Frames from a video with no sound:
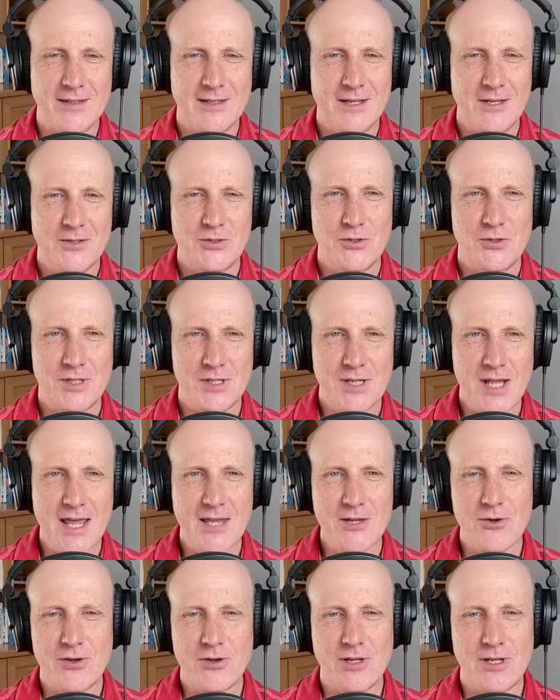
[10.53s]
So today
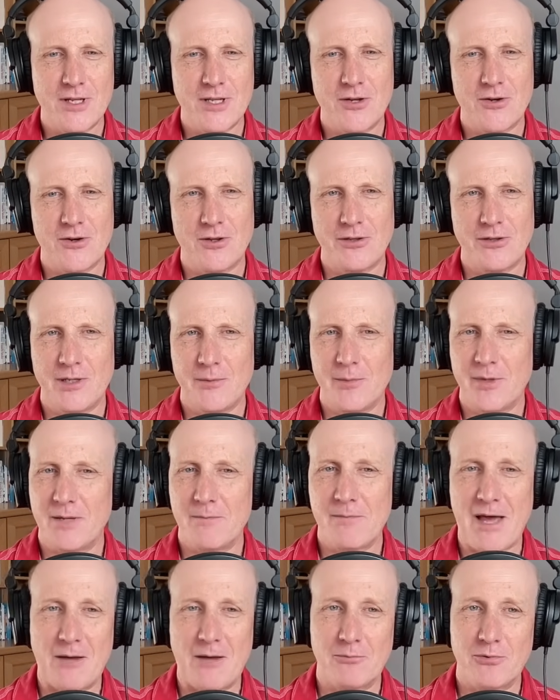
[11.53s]
you're going to hear a little bit
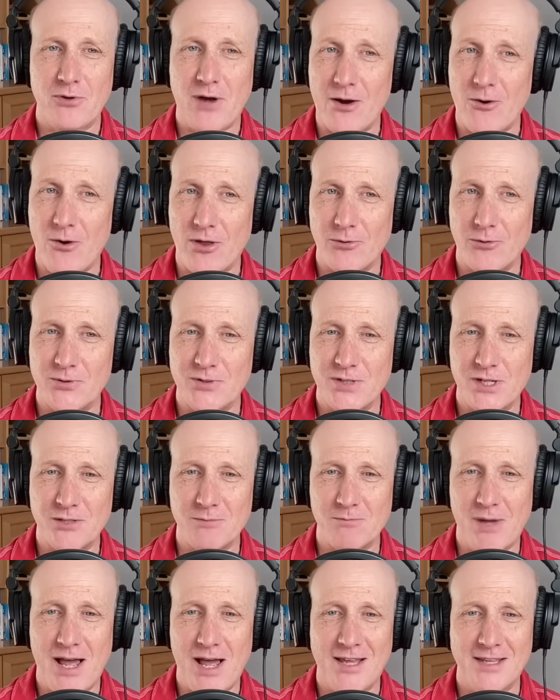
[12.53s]
about prior
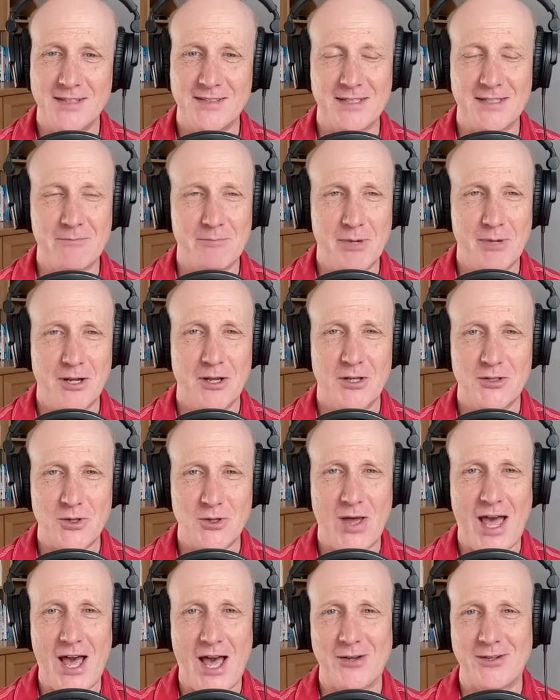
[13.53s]
authorization policy, but also
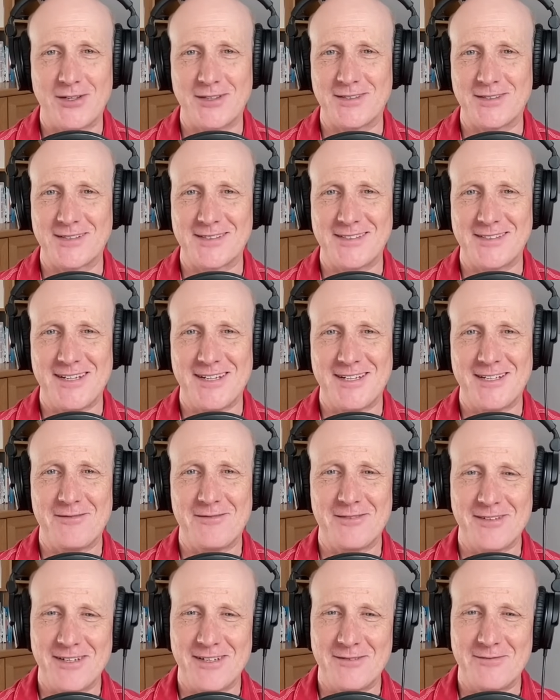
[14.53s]
how to succeed
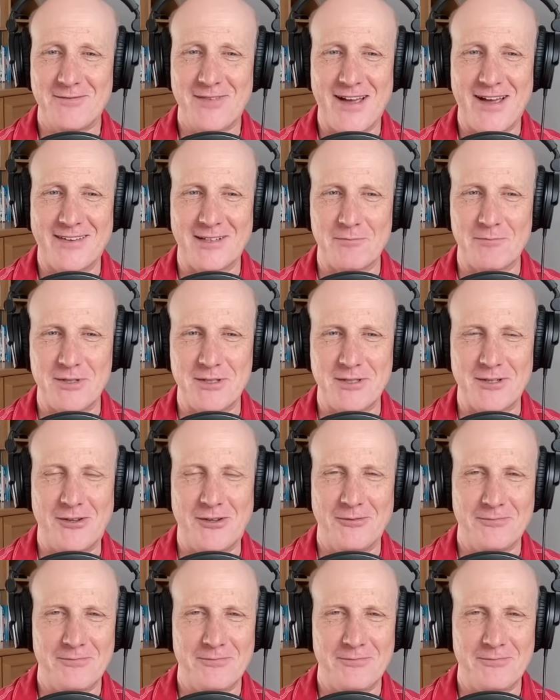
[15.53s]
if you need to file an appeal.